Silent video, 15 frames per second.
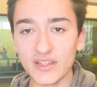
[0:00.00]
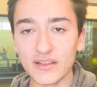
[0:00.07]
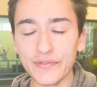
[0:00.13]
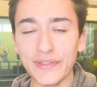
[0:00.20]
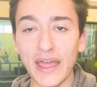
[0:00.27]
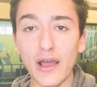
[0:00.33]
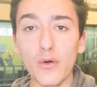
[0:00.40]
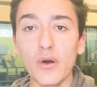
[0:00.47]

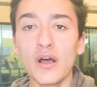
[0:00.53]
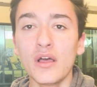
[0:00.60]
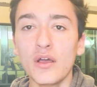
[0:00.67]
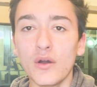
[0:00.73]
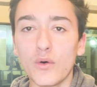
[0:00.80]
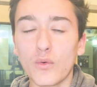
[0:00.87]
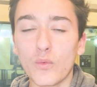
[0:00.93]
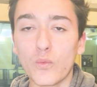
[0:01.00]
Now,
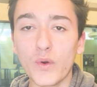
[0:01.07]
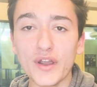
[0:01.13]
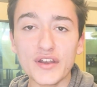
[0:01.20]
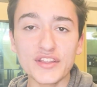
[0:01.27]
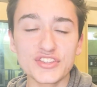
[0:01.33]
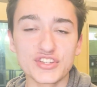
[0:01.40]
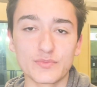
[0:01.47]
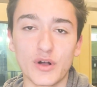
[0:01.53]
where
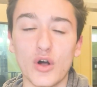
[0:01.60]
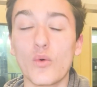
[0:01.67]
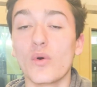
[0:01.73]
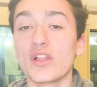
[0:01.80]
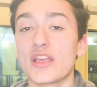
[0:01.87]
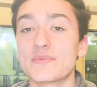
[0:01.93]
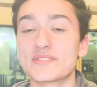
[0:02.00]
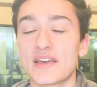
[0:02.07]
did Jamaal
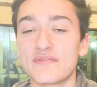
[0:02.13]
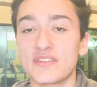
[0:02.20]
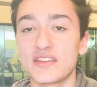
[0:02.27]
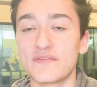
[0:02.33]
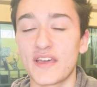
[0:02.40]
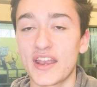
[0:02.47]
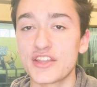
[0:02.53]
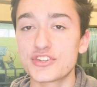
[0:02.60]
Williams have the
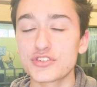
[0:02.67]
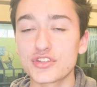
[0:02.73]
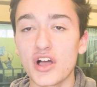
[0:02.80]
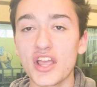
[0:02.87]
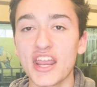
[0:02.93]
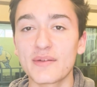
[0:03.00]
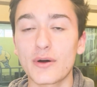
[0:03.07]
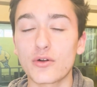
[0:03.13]
advantage? You're
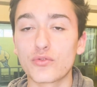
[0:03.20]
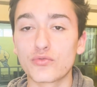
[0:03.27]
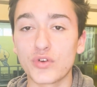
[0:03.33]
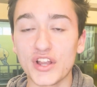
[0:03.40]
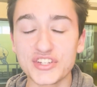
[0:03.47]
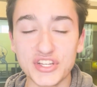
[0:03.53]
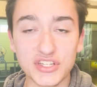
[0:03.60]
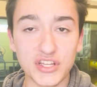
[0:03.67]
talking about
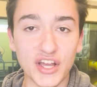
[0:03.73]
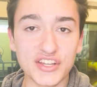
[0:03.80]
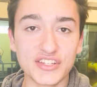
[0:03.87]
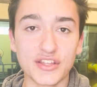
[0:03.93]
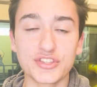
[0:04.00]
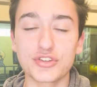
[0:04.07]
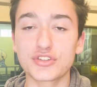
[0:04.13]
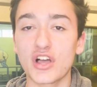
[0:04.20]
rushing
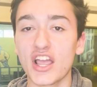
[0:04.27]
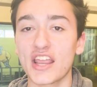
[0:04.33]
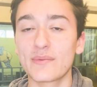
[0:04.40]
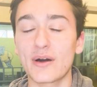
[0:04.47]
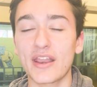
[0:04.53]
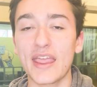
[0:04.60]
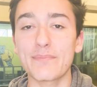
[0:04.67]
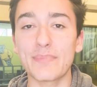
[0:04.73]
touchdowns. You're talking
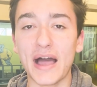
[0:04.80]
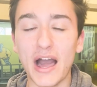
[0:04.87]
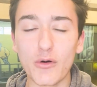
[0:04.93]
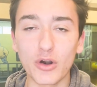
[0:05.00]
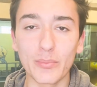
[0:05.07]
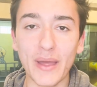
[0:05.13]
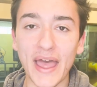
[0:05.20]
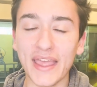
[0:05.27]
about a
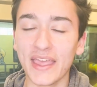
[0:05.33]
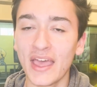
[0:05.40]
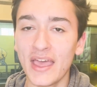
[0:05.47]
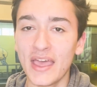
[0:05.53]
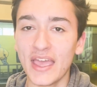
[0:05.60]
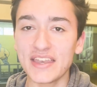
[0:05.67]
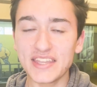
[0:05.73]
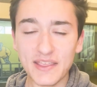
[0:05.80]
power back.
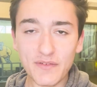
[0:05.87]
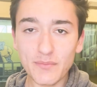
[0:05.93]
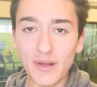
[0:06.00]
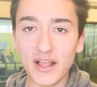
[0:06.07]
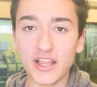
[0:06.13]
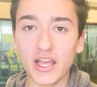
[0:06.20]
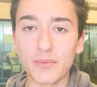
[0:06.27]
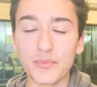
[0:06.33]
And David
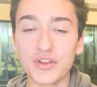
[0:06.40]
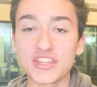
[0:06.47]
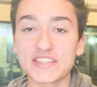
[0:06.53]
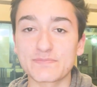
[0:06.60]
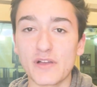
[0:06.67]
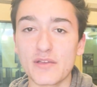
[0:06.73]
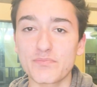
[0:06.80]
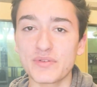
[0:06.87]
Montgomery,
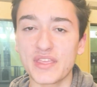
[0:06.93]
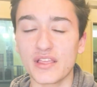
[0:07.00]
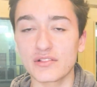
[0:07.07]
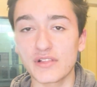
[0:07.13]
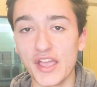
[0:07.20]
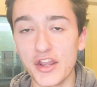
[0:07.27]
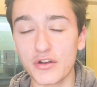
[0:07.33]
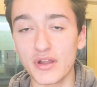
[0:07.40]
despite being
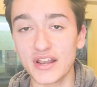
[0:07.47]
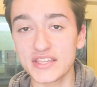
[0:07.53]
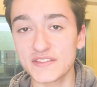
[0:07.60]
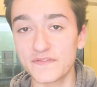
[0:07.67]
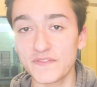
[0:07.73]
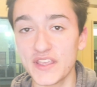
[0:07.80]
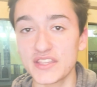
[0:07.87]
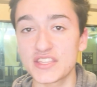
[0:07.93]
lighter on his
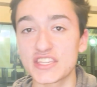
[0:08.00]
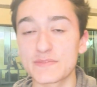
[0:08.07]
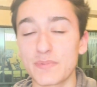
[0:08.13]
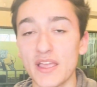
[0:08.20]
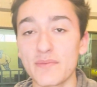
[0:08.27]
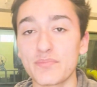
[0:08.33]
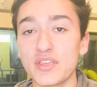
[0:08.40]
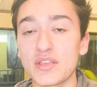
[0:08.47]
feet,
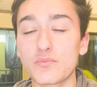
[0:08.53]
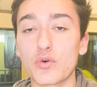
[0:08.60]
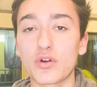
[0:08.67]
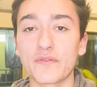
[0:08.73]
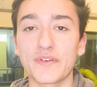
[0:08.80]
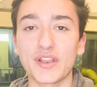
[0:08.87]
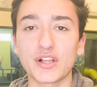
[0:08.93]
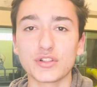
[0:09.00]
despite being more
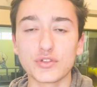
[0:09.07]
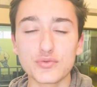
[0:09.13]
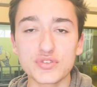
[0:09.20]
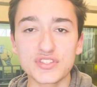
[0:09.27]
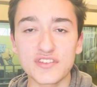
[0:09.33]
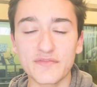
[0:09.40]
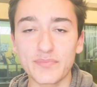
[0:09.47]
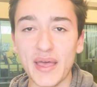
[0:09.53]
of an
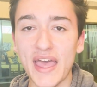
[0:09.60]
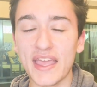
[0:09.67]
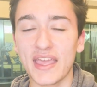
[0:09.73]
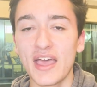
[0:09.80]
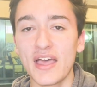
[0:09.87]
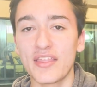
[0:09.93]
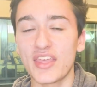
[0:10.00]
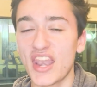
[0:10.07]
elusive back
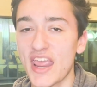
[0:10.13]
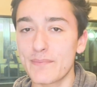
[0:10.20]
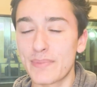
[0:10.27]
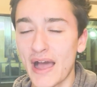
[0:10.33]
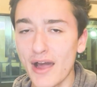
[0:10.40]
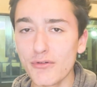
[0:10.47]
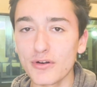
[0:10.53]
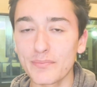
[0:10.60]
than a
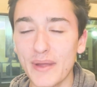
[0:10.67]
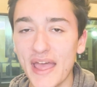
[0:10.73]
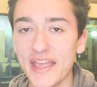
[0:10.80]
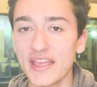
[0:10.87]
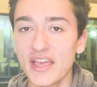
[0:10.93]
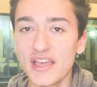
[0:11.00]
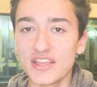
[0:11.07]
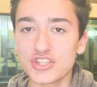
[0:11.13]
power
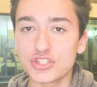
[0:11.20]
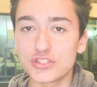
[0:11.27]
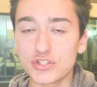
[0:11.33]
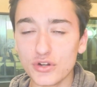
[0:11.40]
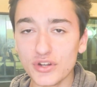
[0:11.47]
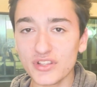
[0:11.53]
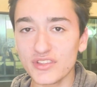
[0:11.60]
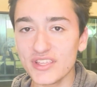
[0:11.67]
back,
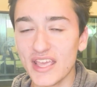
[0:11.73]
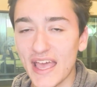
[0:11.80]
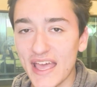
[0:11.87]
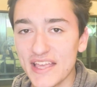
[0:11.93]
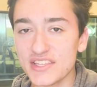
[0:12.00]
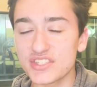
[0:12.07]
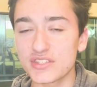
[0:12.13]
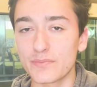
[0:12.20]
certainly
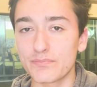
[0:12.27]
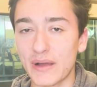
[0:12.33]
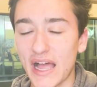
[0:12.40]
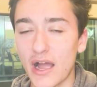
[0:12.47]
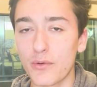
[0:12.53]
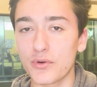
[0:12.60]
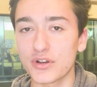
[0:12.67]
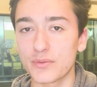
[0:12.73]
has some
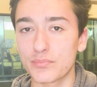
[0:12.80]
power to